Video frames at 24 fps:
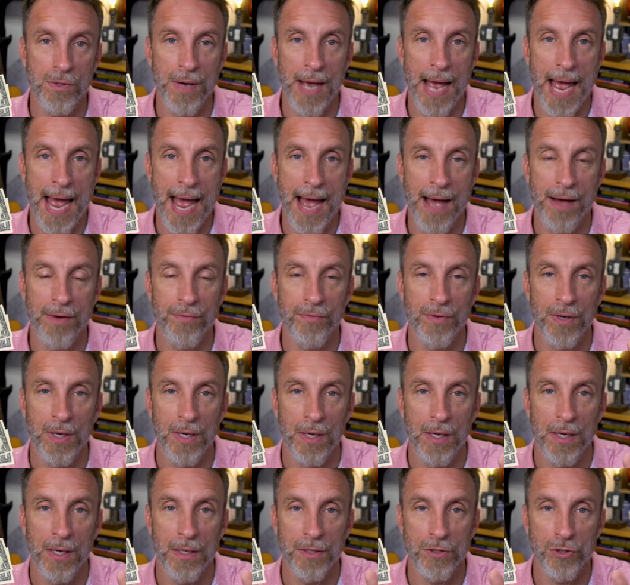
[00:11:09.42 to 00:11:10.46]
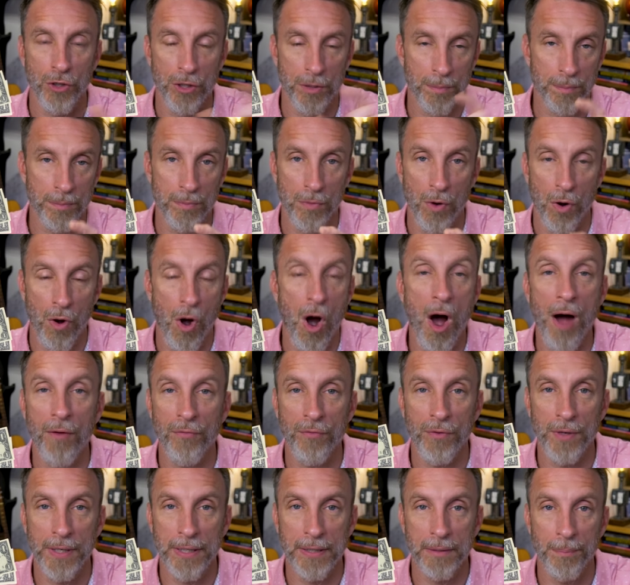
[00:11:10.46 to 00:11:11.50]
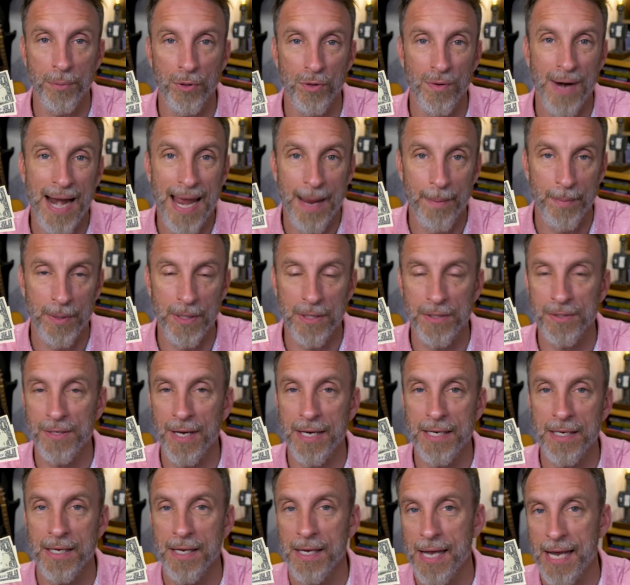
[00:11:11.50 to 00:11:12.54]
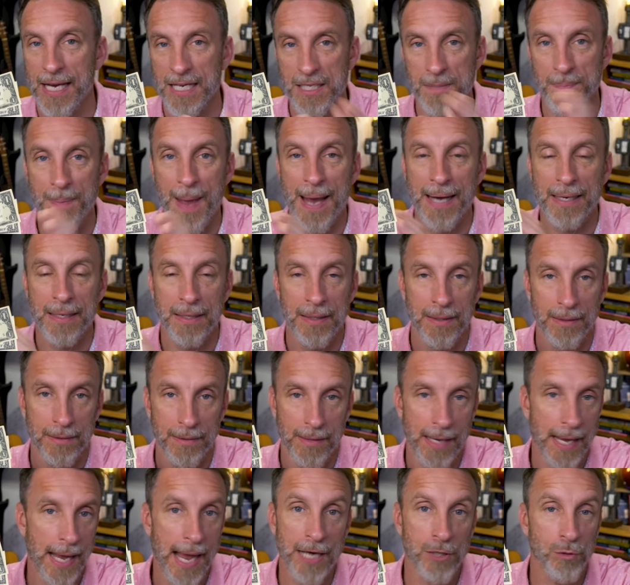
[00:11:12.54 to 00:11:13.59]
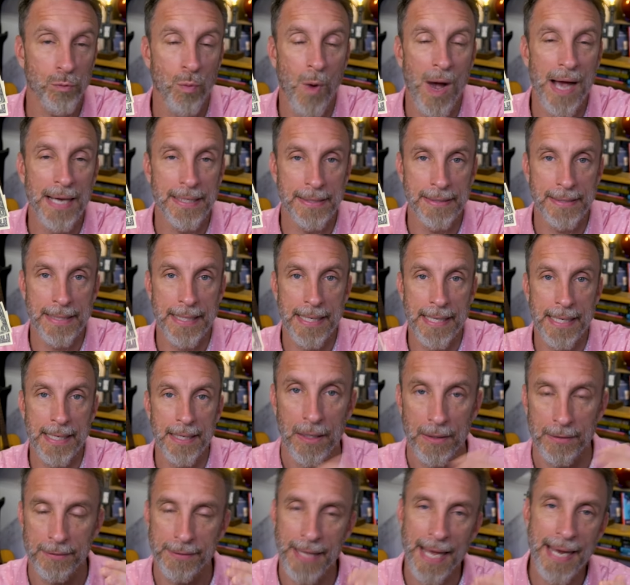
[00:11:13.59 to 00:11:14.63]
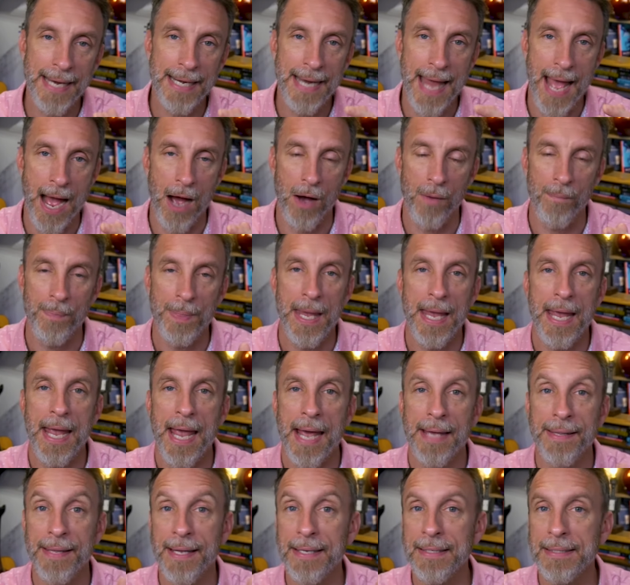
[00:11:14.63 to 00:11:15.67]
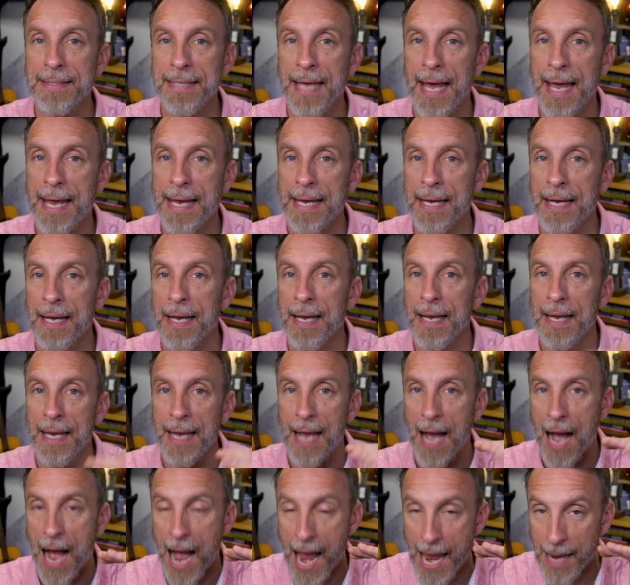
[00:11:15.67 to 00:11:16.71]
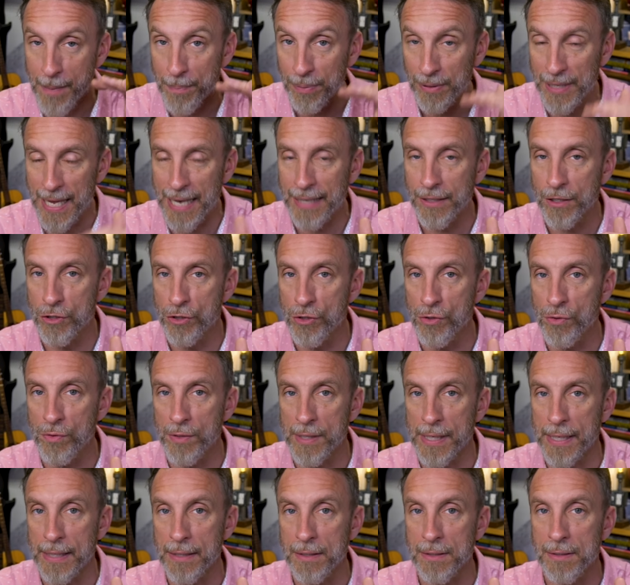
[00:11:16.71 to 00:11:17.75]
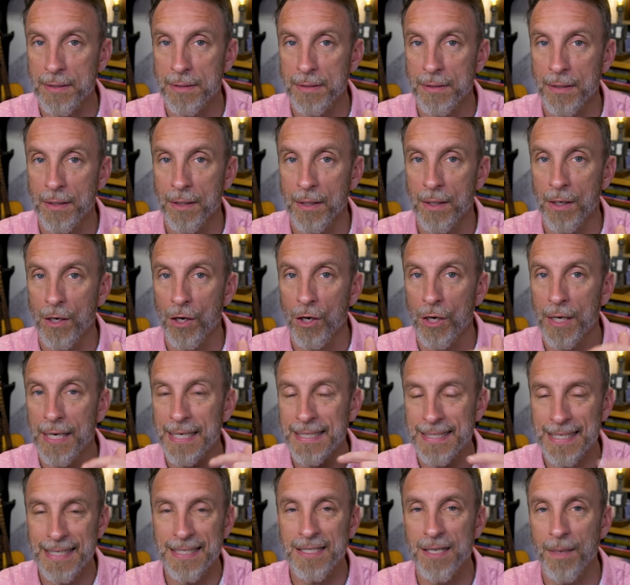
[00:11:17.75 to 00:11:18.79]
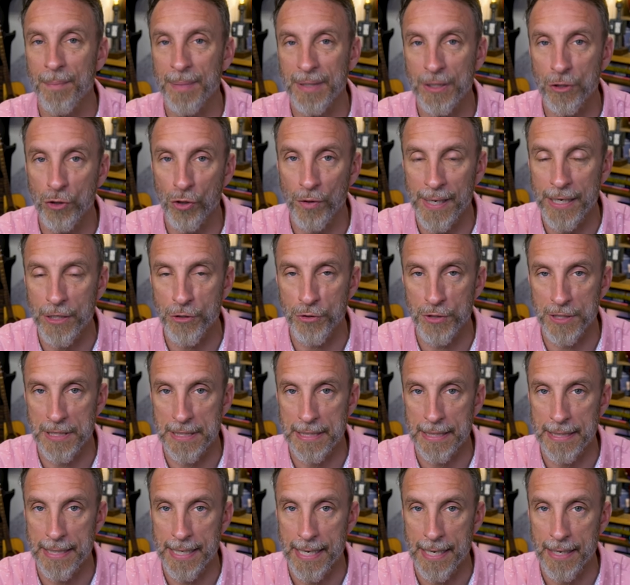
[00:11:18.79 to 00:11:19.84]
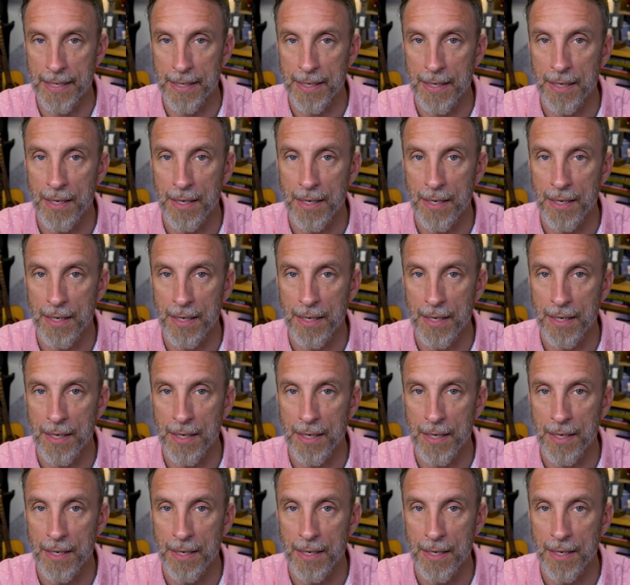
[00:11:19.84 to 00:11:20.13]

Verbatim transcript: have certain offering parameters. I expect XYZ. Lay it out and then say, I plan to do this. Is this something you're interested in?